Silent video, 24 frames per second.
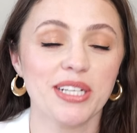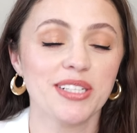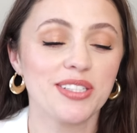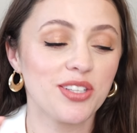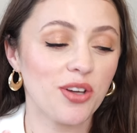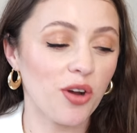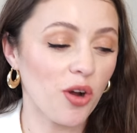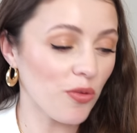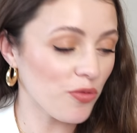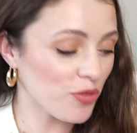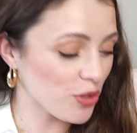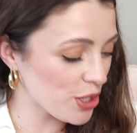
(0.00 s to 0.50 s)
So
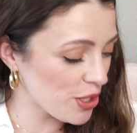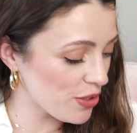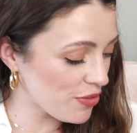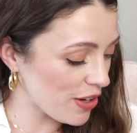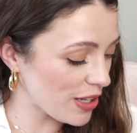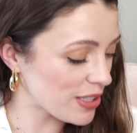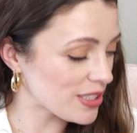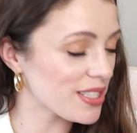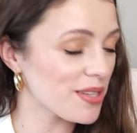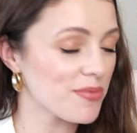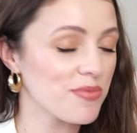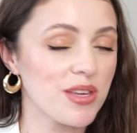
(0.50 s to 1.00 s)
hopefully you
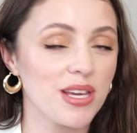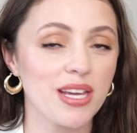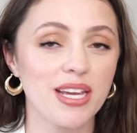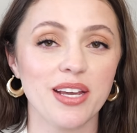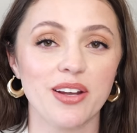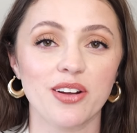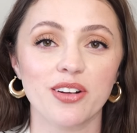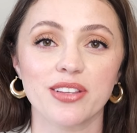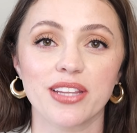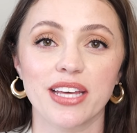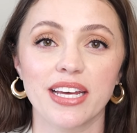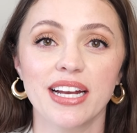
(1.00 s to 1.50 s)
found something
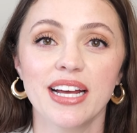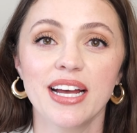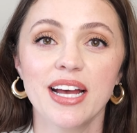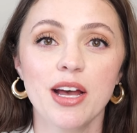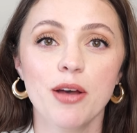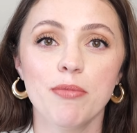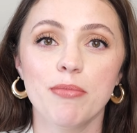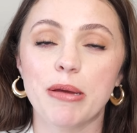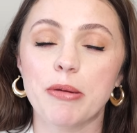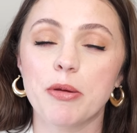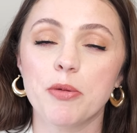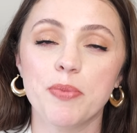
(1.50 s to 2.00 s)
here that
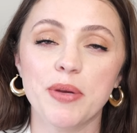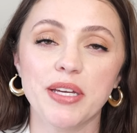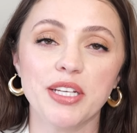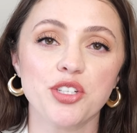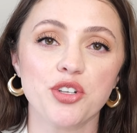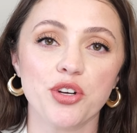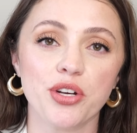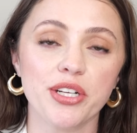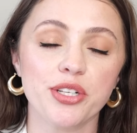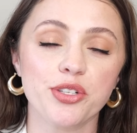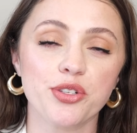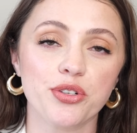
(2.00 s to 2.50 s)
maybe piqued
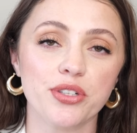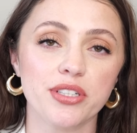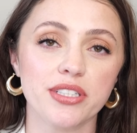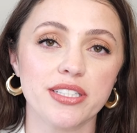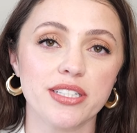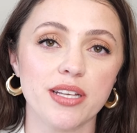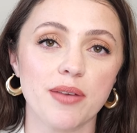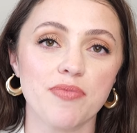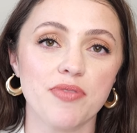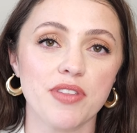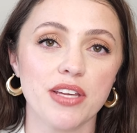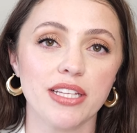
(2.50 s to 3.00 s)
your interest,
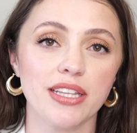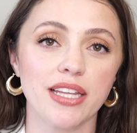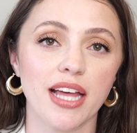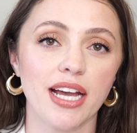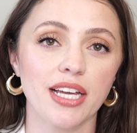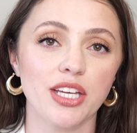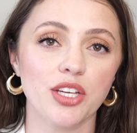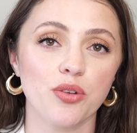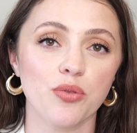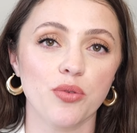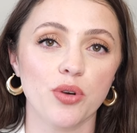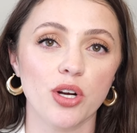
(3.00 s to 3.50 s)
something
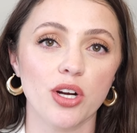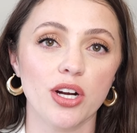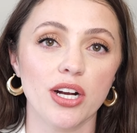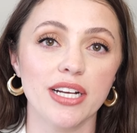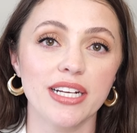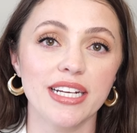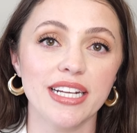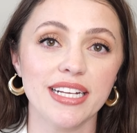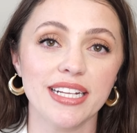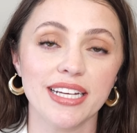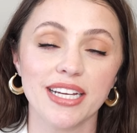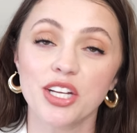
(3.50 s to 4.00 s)
that you were
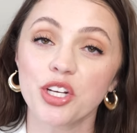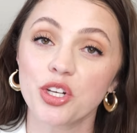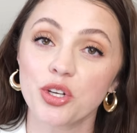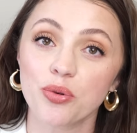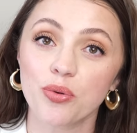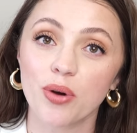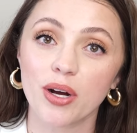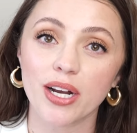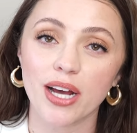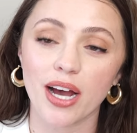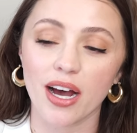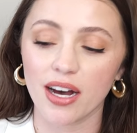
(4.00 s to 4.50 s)
needing a new
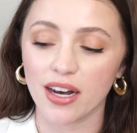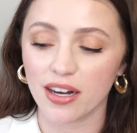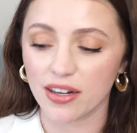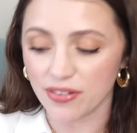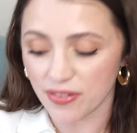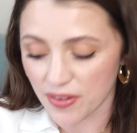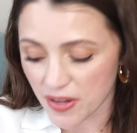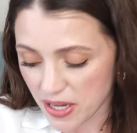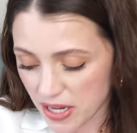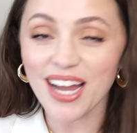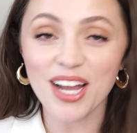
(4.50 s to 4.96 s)
one of.